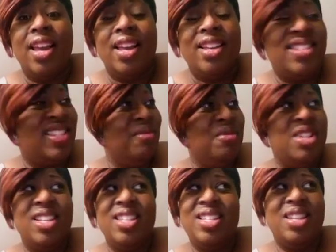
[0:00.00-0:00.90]

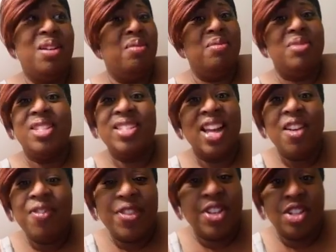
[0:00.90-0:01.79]

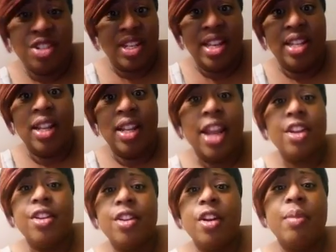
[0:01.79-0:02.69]
selfish shit. Like,
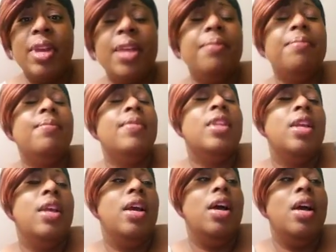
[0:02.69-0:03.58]
you know what I mean?
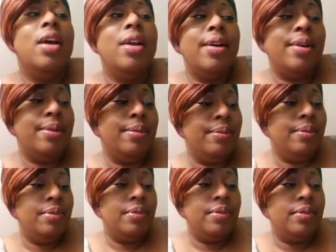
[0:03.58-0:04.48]
And
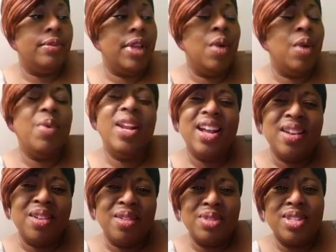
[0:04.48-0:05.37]
what
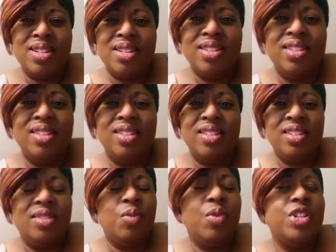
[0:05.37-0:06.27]
else?
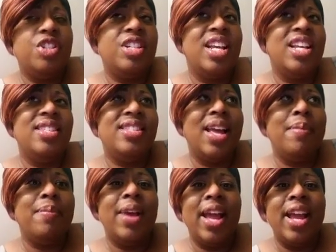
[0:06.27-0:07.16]
When she
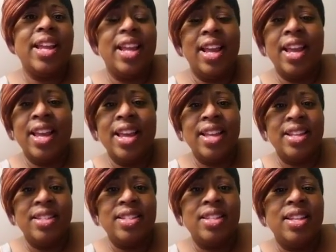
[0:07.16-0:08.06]
sat back
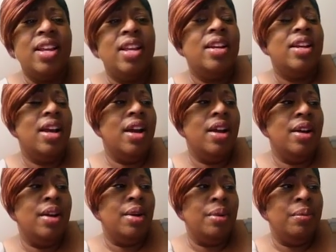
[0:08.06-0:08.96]
and
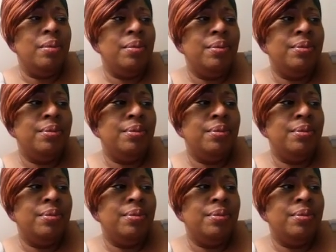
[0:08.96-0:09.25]
um